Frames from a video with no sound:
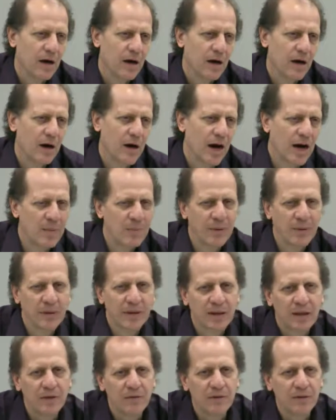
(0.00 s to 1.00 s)
I
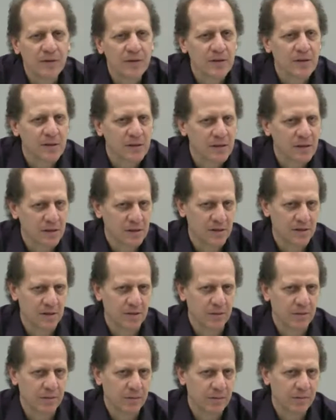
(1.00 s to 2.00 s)
believe in the
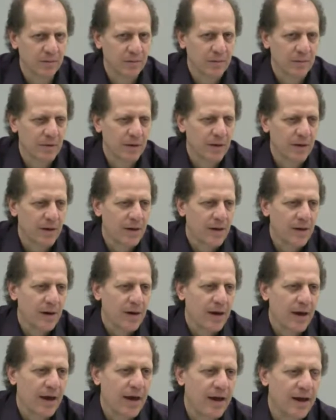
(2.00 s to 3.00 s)
system.
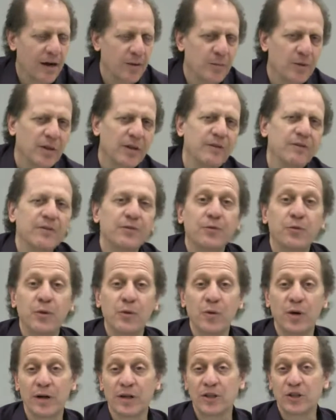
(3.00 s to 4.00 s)
And I believe if we
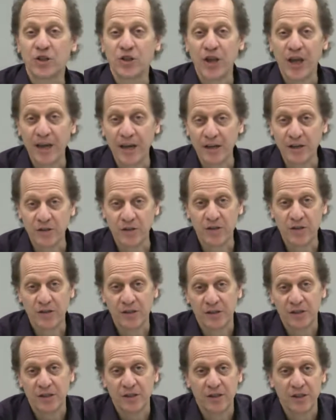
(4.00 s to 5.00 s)
want to change the
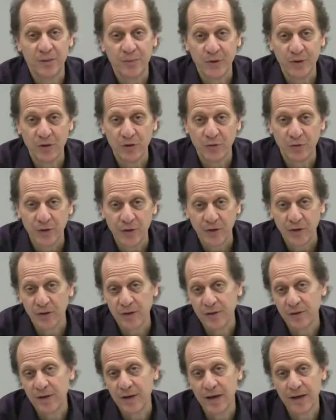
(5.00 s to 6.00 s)
system and you feel
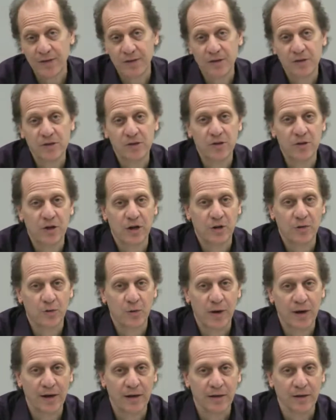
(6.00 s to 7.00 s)
that the ethics are not
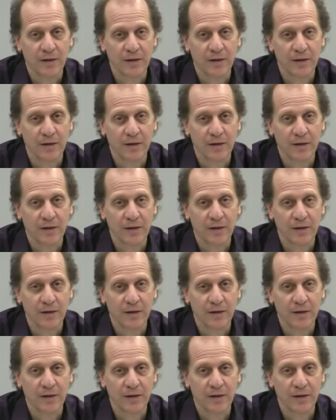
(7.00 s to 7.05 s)
right,